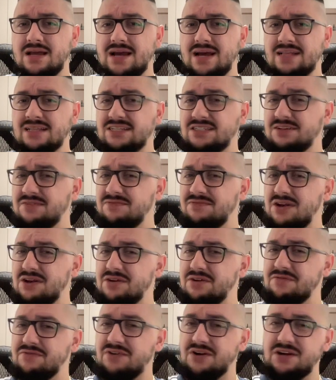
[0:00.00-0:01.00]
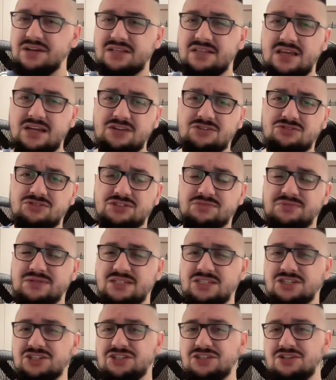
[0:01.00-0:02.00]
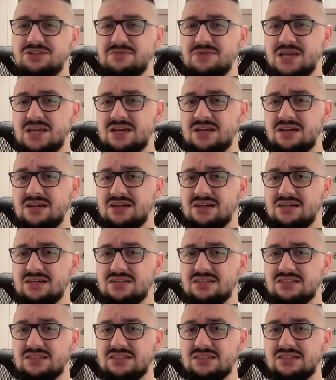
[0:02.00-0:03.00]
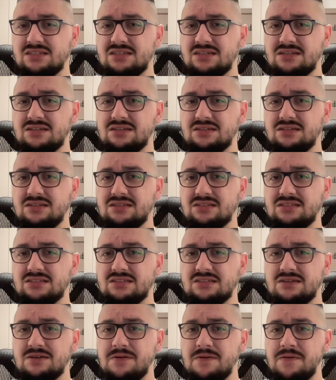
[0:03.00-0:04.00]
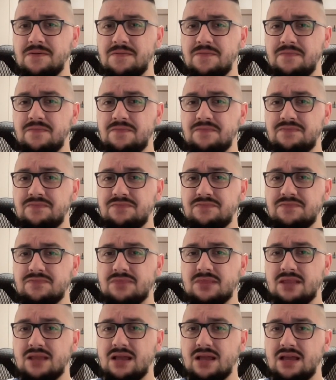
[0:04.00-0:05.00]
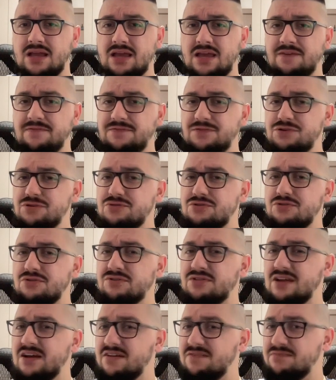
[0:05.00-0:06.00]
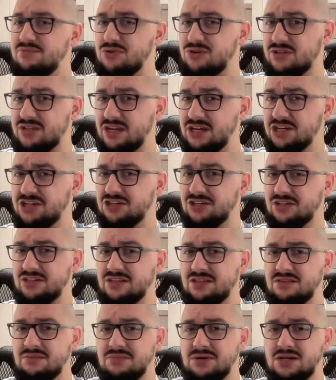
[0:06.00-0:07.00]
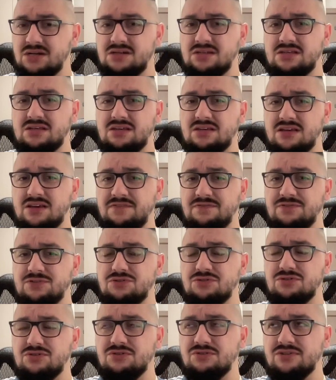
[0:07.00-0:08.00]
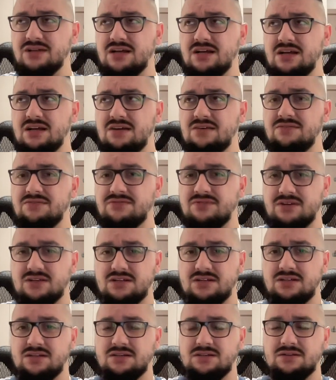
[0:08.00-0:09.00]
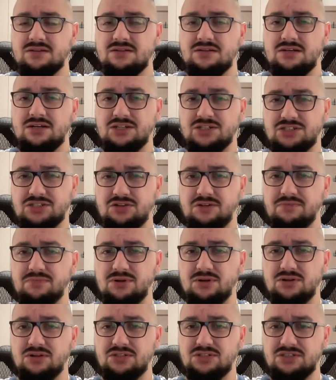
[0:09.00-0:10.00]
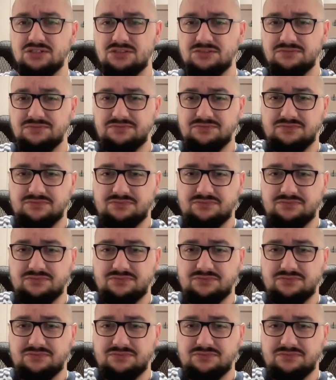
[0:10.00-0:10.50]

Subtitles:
And it's a very, very dangerous position to be in, guys and girls. If you don't have protection in the market, if you don't have a stop loss,